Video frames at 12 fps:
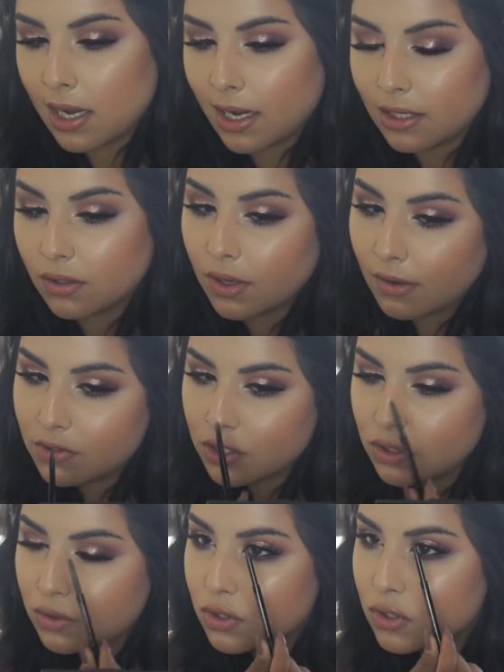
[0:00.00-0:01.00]
I don't have to
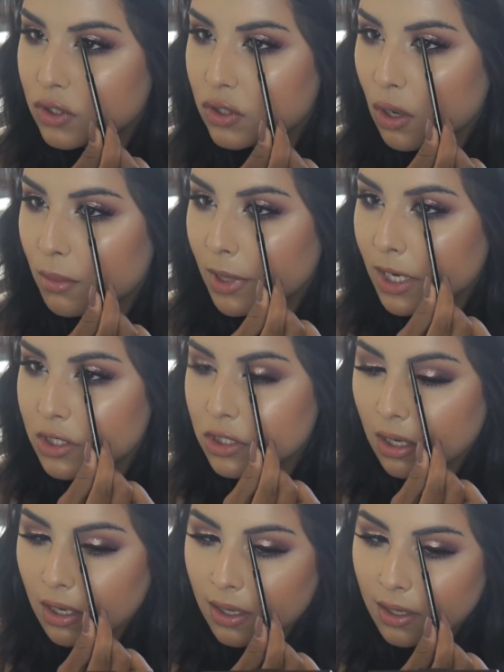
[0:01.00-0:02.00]
do so much
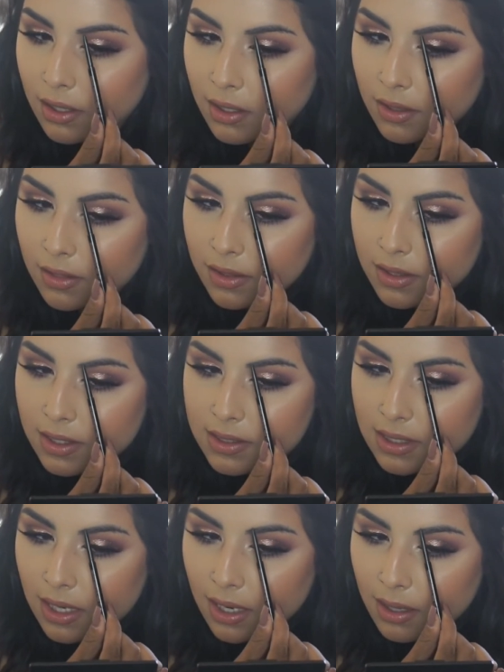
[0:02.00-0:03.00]
on
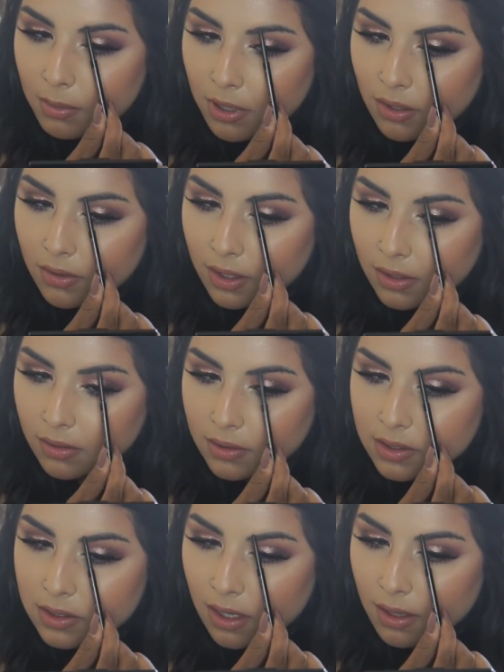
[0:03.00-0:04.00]
this eyebrow, like on
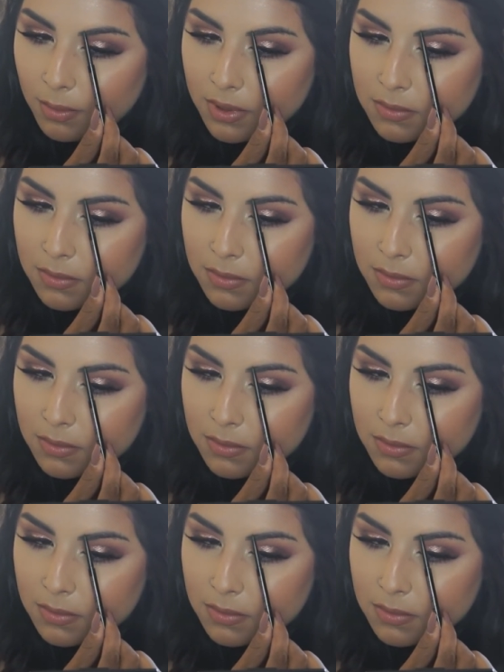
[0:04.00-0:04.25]
the top,